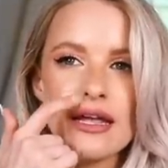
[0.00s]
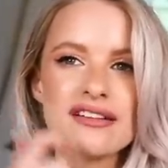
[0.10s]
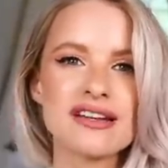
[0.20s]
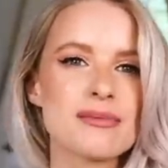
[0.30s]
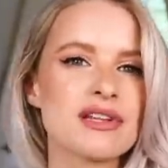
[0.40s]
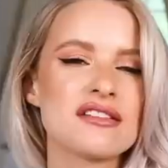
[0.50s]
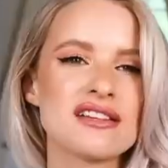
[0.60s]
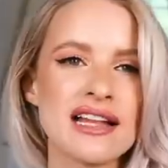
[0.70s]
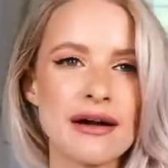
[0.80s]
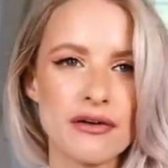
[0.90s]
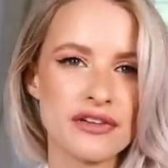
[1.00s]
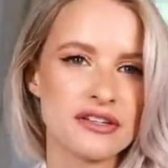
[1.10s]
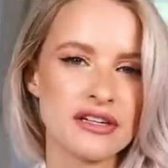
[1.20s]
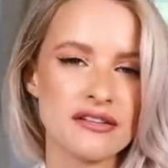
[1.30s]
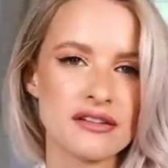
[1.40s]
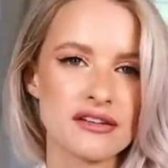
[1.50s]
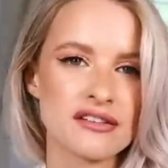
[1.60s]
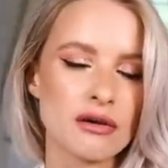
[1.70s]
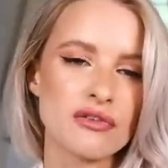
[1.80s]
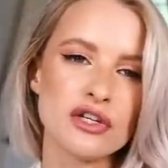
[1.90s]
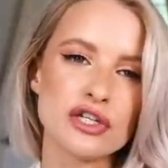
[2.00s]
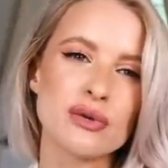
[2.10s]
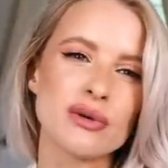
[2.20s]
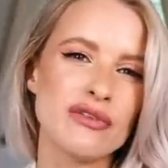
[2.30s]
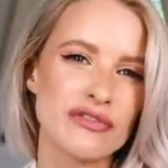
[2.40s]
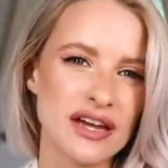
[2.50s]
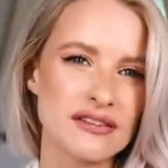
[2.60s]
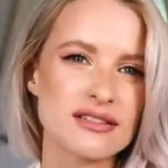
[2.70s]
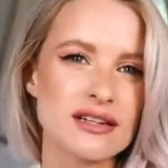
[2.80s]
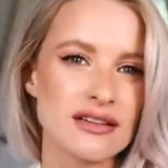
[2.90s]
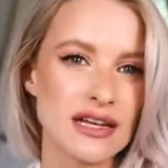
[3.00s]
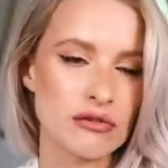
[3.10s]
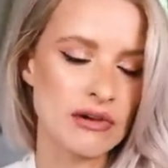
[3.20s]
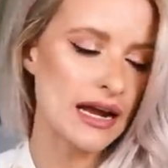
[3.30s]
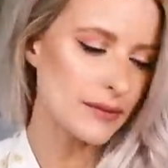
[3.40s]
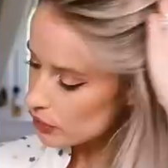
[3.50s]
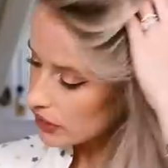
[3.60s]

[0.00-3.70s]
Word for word: it's gonna be the sellout of the season. So if you do want to invest, then great.